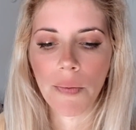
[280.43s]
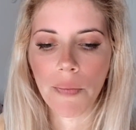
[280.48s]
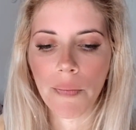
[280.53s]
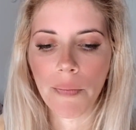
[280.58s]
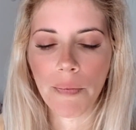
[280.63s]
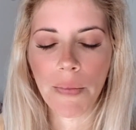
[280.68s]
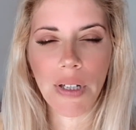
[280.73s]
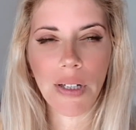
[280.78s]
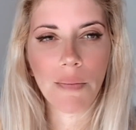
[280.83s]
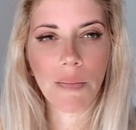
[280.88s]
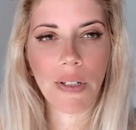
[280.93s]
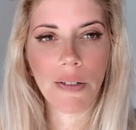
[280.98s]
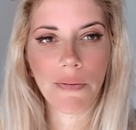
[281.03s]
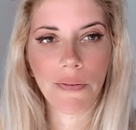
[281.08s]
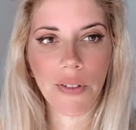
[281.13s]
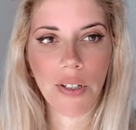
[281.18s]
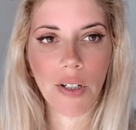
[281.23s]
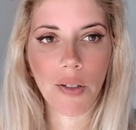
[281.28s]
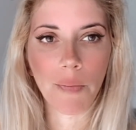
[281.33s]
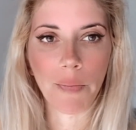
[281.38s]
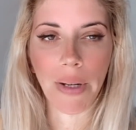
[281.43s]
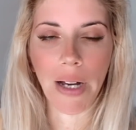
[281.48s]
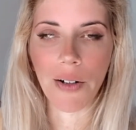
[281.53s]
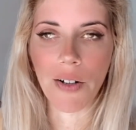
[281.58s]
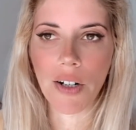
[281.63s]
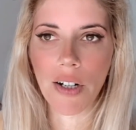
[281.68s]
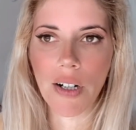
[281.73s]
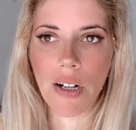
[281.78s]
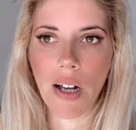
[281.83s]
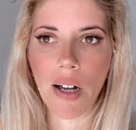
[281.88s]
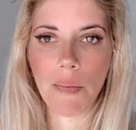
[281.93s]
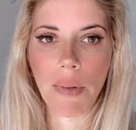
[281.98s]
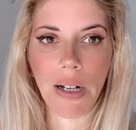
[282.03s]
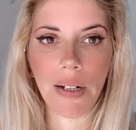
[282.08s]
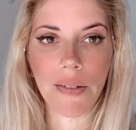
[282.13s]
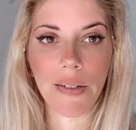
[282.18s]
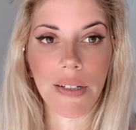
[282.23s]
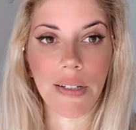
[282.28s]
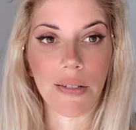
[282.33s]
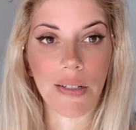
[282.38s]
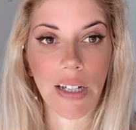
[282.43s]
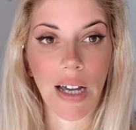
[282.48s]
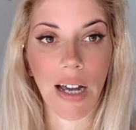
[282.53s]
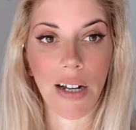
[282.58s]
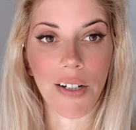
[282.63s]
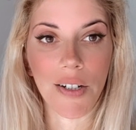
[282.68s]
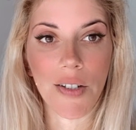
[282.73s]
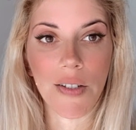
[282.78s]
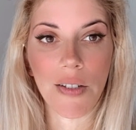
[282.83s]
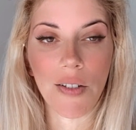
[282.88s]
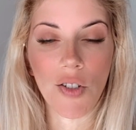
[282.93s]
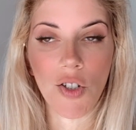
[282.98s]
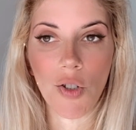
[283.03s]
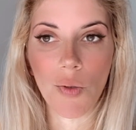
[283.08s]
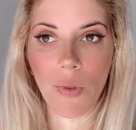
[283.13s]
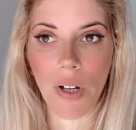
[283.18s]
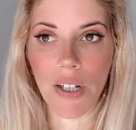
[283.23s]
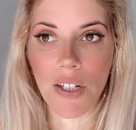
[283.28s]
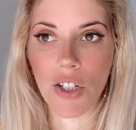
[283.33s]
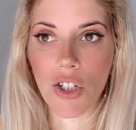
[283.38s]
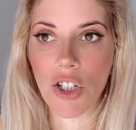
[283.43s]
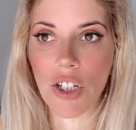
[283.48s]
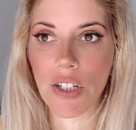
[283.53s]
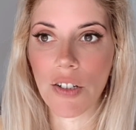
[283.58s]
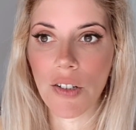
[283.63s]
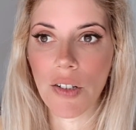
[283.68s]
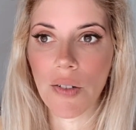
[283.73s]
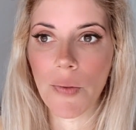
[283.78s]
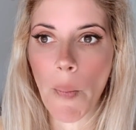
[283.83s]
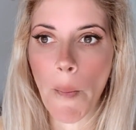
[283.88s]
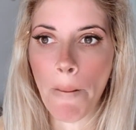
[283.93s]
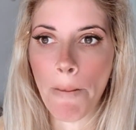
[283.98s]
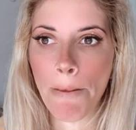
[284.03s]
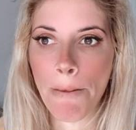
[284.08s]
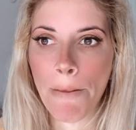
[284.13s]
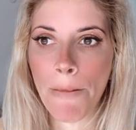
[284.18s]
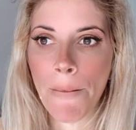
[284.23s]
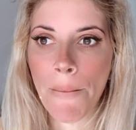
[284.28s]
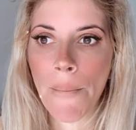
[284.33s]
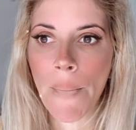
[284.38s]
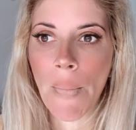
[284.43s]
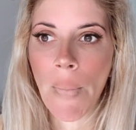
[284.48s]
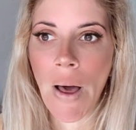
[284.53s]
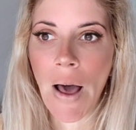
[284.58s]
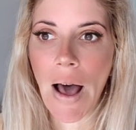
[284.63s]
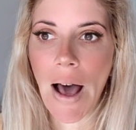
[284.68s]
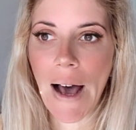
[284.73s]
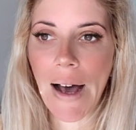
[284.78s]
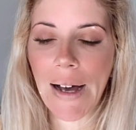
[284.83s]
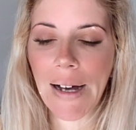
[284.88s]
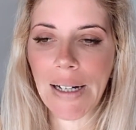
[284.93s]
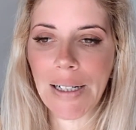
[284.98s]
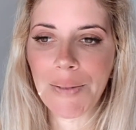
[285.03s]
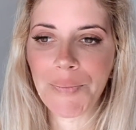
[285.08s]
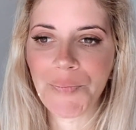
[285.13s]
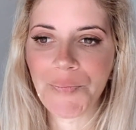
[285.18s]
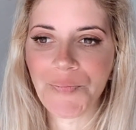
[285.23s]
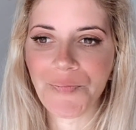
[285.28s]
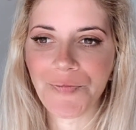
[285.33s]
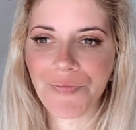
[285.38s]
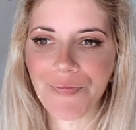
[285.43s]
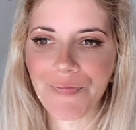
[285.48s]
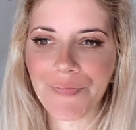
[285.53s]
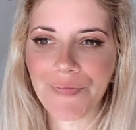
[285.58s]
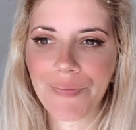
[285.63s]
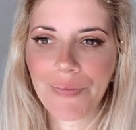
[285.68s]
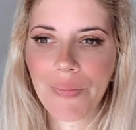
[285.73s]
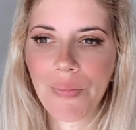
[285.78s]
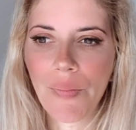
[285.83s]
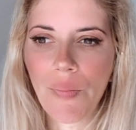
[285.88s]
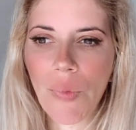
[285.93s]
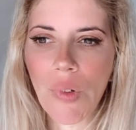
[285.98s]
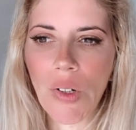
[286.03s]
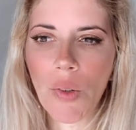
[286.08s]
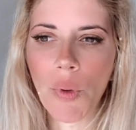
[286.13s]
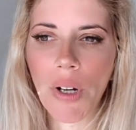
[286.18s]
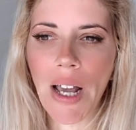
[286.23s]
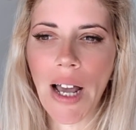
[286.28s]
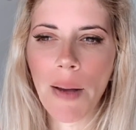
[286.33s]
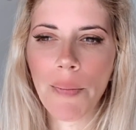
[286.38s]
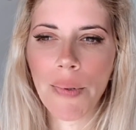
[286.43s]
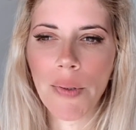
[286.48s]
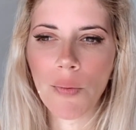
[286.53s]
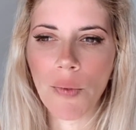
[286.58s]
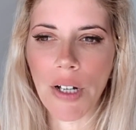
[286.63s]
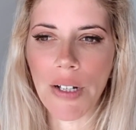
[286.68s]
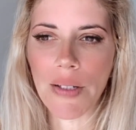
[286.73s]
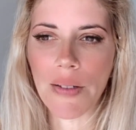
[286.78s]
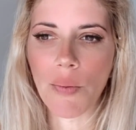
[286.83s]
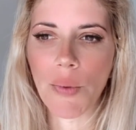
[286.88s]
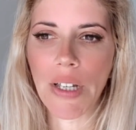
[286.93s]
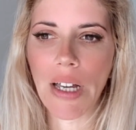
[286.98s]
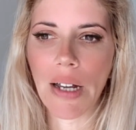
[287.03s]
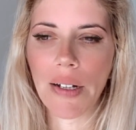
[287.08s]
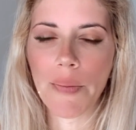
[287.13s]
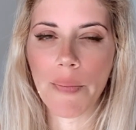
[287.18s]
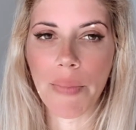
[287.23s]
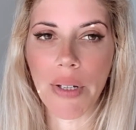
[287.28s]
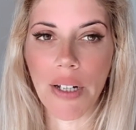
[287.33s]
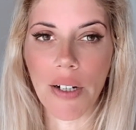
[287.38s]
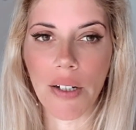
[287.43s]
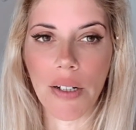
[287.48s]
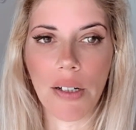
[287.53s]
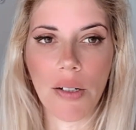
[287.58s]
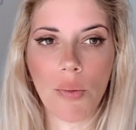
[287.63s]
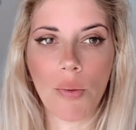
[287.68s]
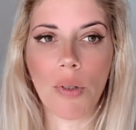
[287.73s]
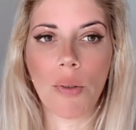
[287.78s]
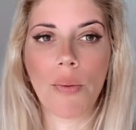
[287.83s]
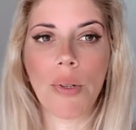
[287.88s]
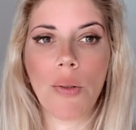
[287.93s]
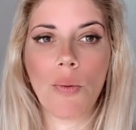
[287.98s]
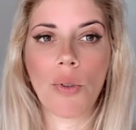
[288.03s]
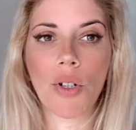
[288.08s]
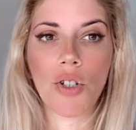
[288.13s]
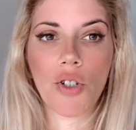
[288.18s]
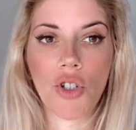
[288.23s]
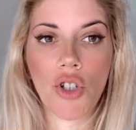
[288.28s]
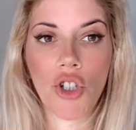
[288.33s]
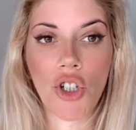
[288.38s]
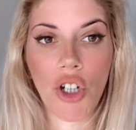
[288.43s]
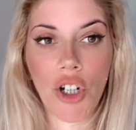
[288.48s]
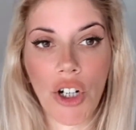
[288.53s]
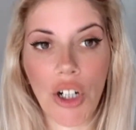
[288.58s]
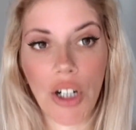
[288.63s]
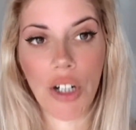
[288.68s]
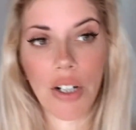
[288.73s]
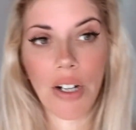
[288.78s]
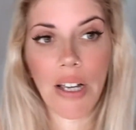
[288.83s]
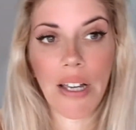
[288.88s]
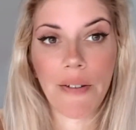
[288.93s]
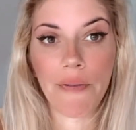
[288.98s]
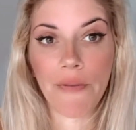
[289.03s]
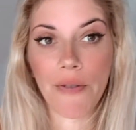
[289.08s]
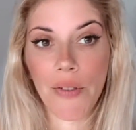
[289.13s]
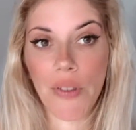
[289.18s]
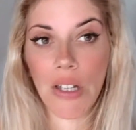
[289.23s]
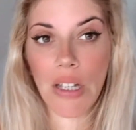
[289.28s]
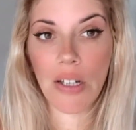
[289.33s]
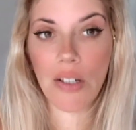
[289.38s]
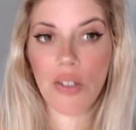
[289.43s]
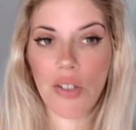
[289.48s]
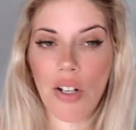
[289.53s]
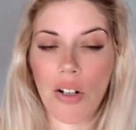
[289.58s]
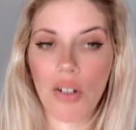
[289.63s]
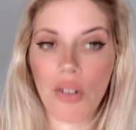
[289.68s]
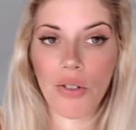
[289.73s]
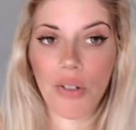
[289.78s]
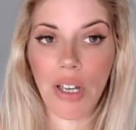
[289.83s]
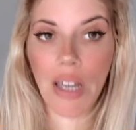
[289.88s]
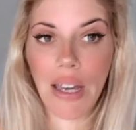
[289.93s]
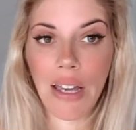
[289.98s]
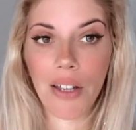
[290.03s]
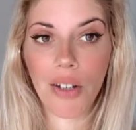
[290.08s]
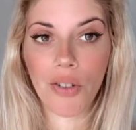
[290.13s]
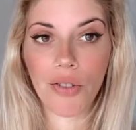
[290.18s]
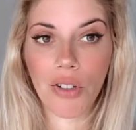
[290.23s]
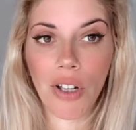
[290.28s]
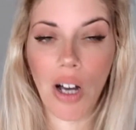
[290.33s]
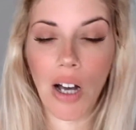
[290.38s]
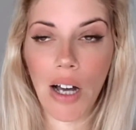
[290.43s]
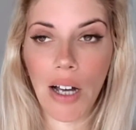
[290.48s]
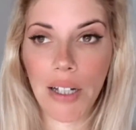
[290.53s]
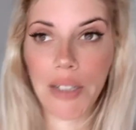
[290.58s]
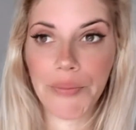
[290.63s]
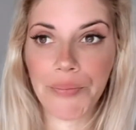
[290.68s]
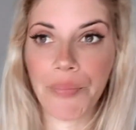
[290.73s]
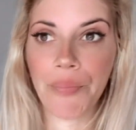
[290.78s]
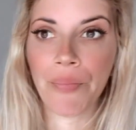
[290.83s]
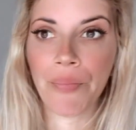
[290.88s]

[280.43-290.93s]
made me feel better about the entire situation. What happened was we had a period where we weren't sure if things are okay or not.